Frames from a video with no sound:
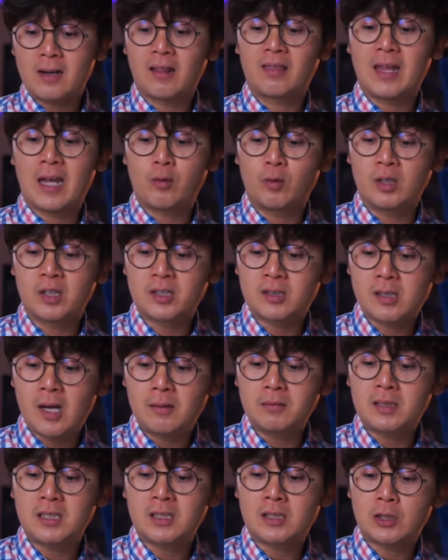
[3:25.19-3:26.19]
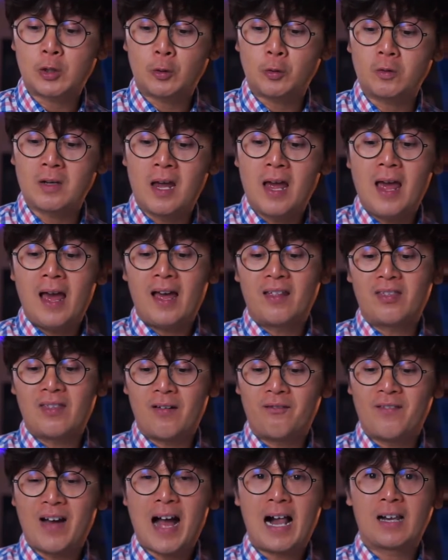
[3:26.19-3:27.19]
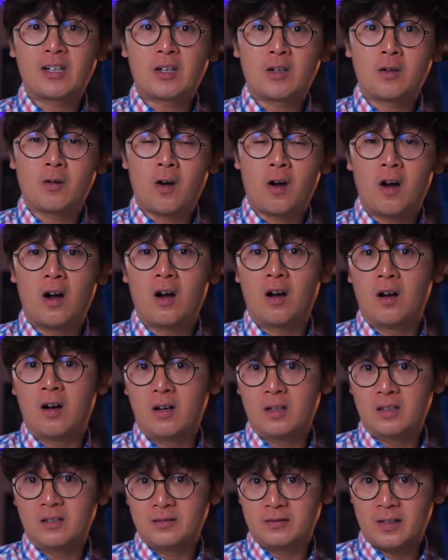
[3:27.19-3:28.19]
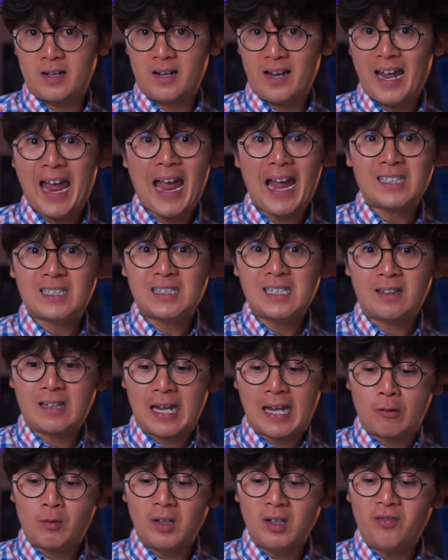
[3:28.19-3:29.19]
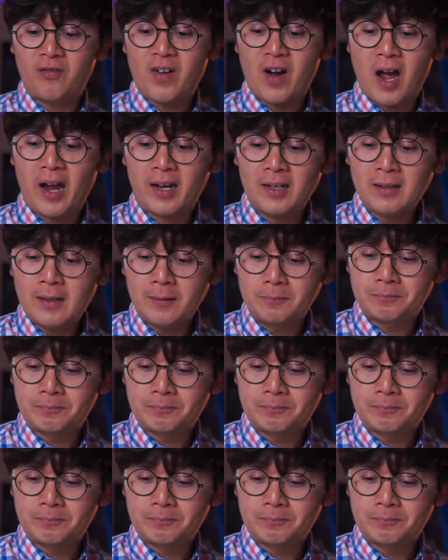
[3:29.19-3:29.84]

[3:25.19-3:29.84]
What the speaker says: they will substitute the value of x that they will find